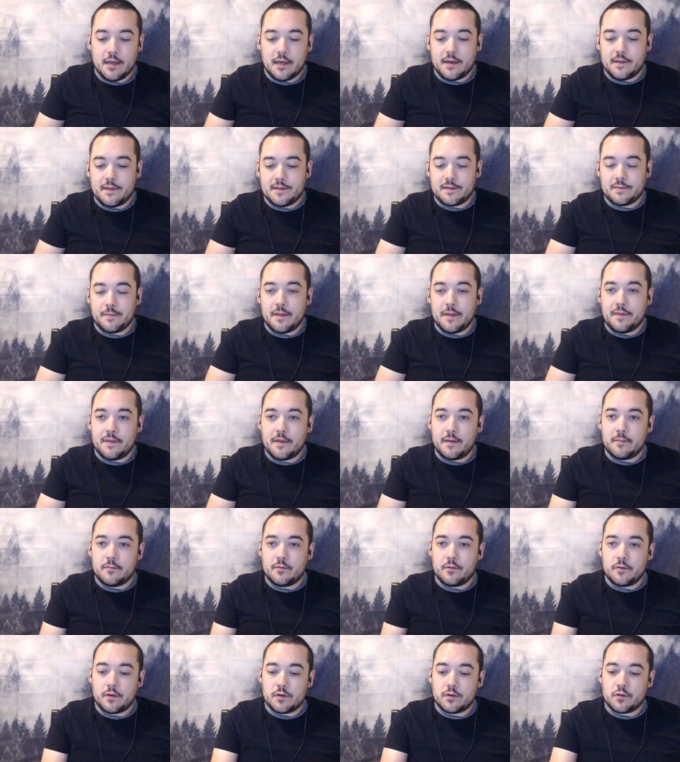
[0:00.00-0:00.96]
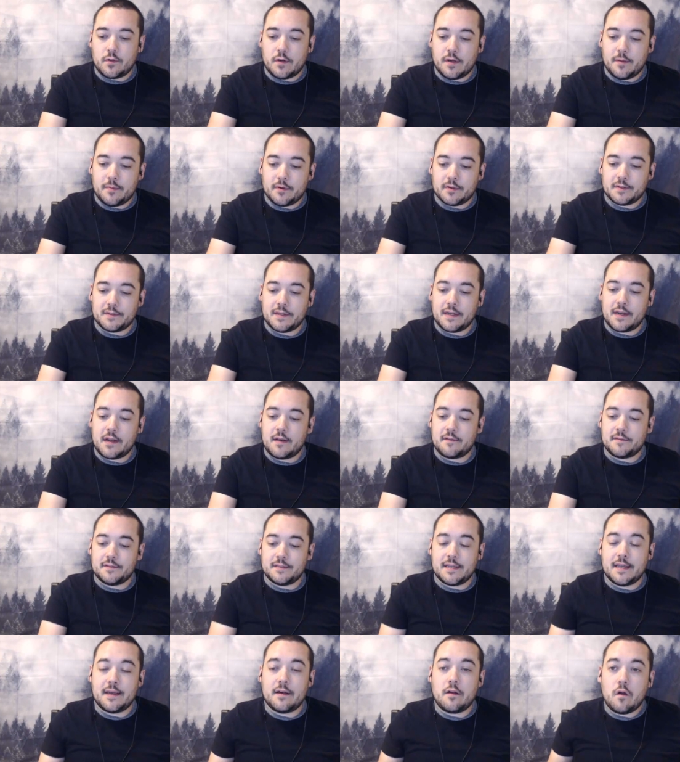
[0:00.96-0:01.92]
Uh, this month I'm doing a 20%
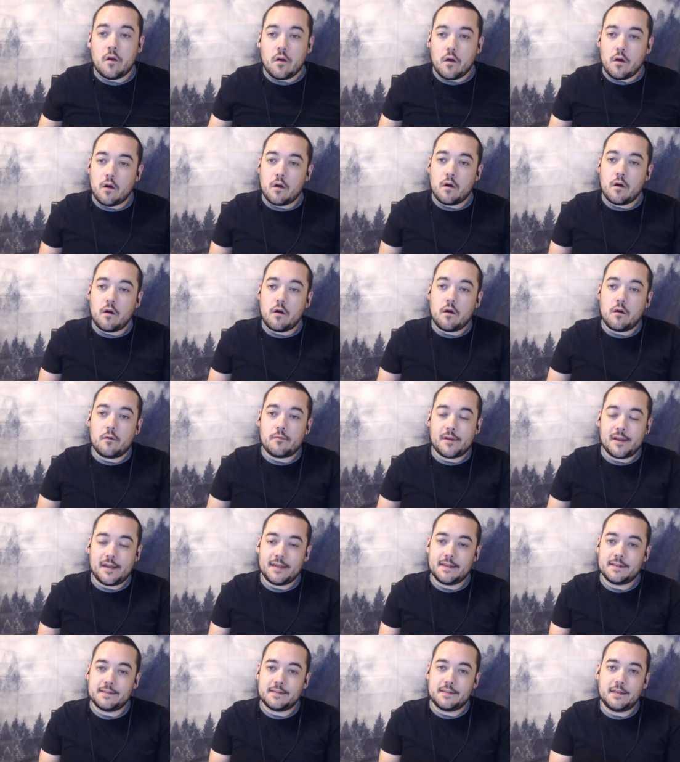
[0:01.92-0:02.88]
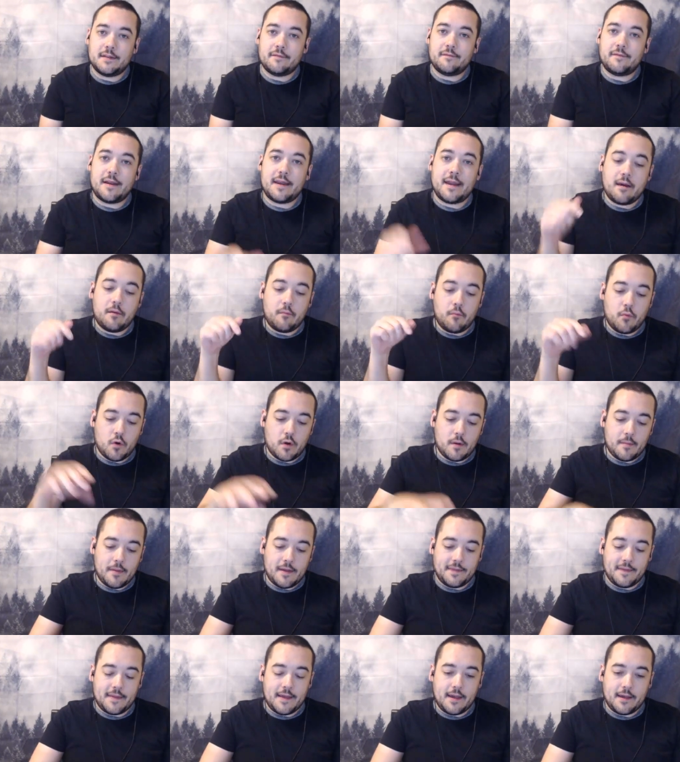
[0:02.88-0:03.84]
off sale, all readings. You can find out more
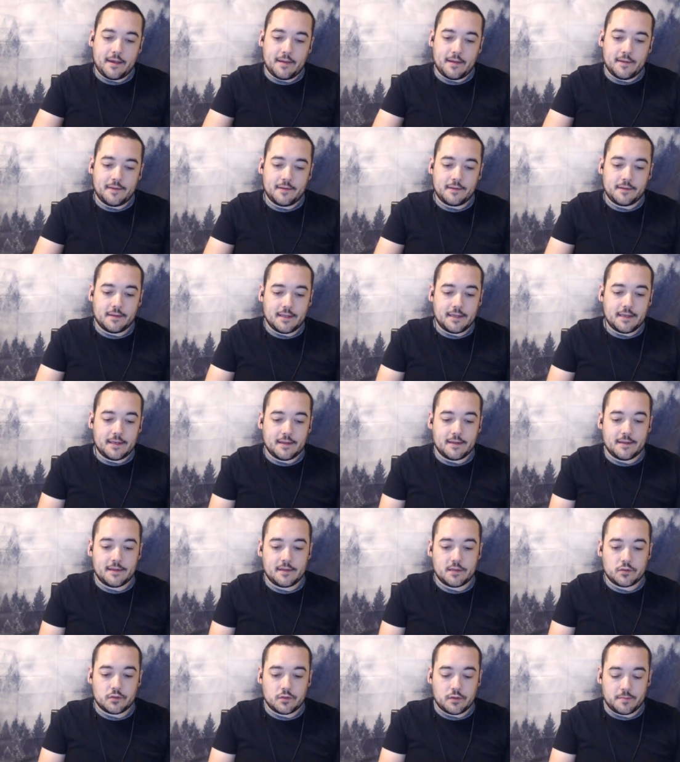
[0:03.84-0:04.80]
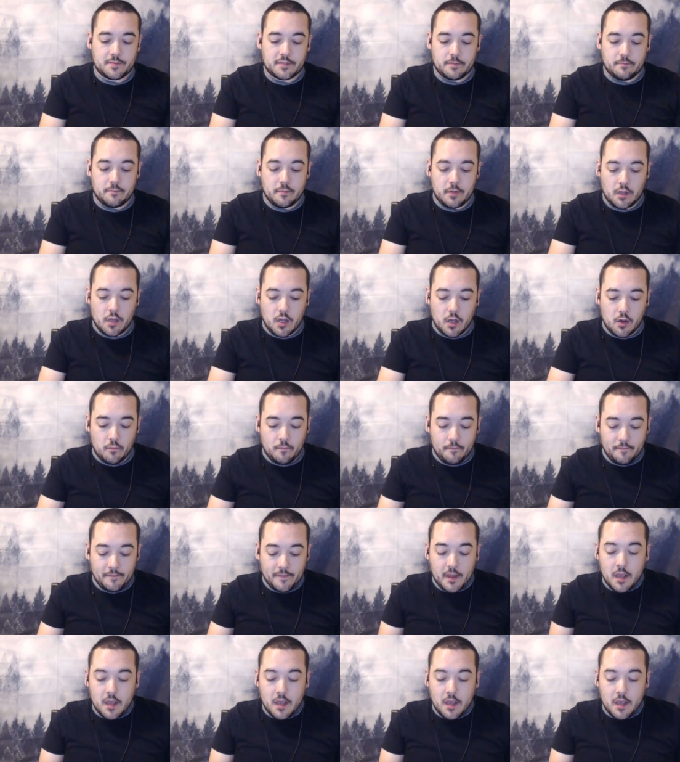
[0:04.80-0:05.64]
about that in the link in the description below.